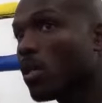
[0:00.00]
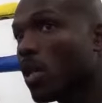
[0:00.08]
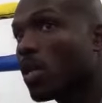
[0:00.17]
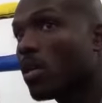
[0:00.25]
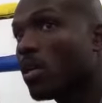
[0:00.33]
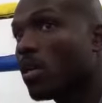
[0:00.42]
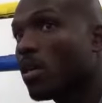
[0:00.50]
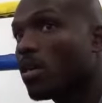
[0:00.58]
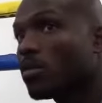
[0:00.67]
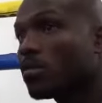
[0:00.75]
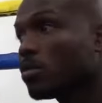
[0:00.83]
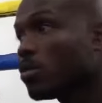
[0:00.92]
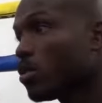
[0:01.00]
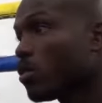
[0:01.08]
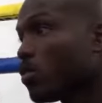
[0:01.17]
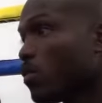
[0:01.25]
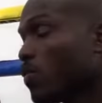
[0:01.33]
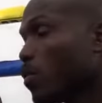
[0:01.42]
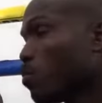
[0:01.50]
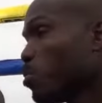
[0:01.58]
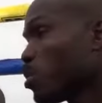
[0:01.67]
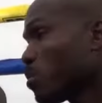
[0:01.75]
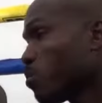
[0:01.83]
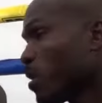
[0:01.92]
that uh, you know if you
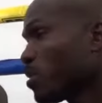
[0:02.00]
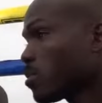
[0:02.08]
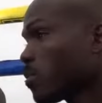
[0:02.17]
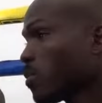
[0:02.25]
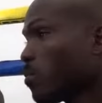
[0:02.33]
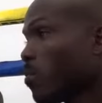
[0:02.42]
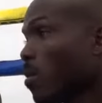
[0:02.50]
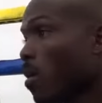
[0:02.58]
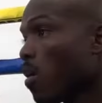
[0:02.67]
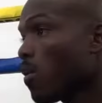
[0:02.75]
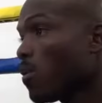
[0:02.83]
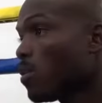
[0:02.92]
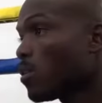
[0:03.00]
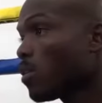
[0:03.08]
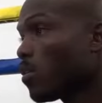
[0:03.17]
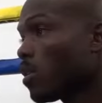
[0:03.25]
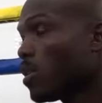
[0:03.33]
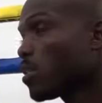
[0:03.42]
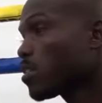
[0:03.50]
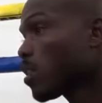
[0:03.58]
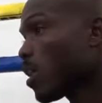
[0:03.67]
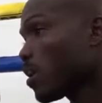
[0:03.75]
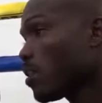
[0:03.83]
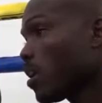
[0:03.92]
push the pace on him, you know he doesn't
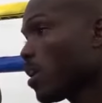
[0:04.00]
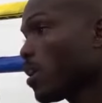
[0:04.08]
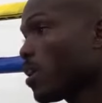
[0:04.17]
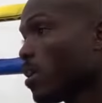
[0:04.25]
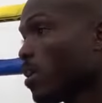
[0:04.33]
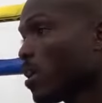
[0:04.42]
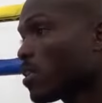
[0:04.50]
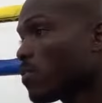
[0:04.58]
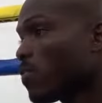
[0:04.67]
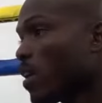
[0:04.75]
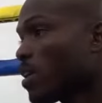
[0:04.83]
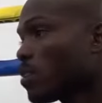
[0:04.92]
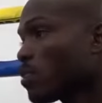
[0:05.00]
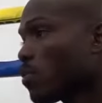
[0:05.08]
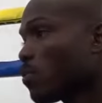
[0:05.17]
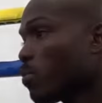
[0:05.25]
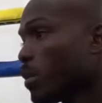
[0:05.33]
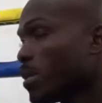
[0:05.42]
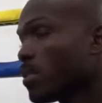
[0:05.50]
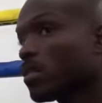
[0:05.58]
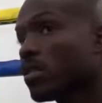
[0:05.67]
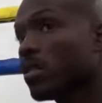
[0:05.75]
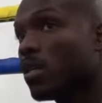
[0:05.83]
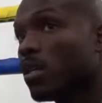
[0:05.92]
like that. He likes to fight his own pace.
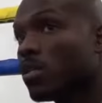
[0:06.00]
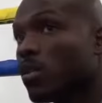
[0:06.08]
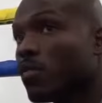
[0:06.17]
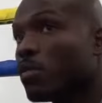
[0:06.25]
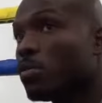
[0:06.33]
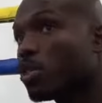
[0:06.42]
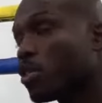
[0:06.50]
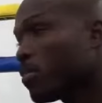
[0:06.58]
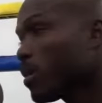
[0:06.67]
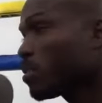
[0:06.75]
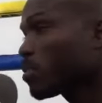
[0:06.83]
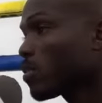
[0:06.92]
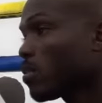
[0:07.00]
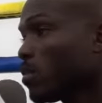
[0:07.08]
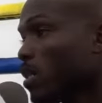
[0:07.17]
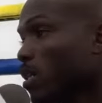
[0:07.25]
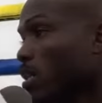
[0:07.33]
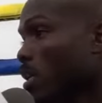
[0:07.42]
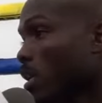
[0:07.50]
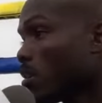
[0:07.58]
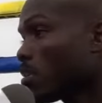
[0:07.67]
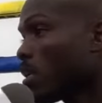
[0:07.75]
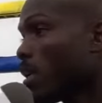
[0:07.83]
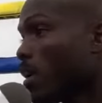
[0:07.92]
So if you push the pace on him, he, he
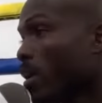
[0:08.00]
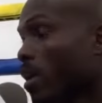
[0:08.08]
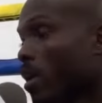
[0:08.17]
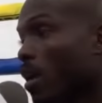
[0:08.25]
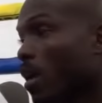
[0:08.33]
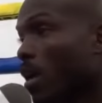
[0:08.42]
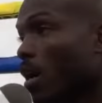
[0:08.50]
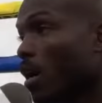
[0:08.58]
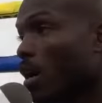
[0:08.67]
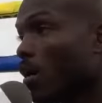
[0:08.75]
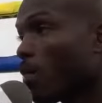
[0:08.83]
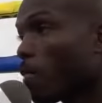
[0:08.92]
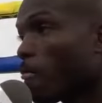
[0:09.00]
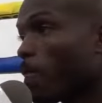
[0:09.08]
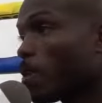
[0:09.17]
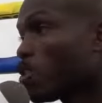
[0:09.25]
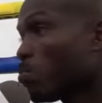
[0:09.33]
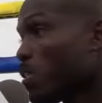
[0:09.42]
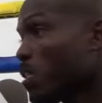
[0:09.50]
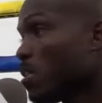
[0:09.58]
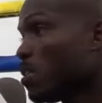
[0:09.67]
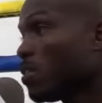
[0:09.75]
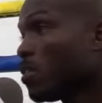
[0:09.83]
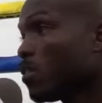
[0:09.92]
hates that. Um, the
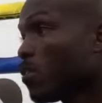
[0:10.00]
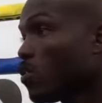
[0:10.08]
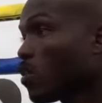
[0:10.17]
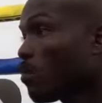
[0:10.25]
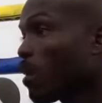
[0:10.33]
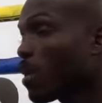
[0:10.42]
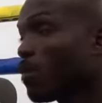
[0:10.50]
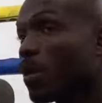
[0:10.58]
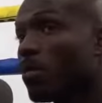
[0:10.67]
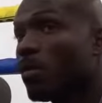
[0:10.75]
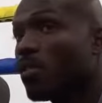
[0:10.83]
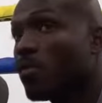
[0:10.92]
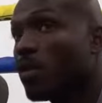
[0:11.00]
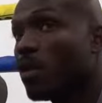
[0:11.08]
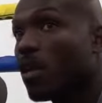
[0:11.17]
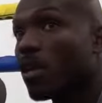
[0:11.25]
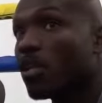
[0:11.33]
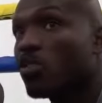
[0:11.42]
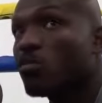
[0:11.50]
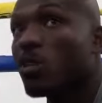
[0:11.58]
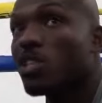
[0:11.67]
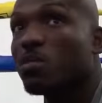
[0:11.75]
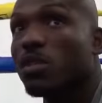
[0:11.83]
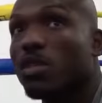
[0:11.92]
speed, you know, you can make him pick up his feet. I can use
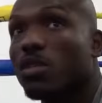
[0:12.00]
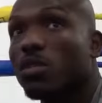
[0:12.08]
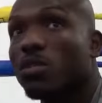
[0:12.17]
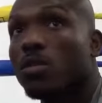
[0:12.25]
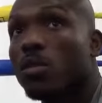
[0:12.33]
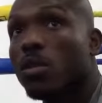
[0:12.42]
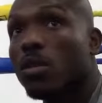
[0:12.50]
my speed too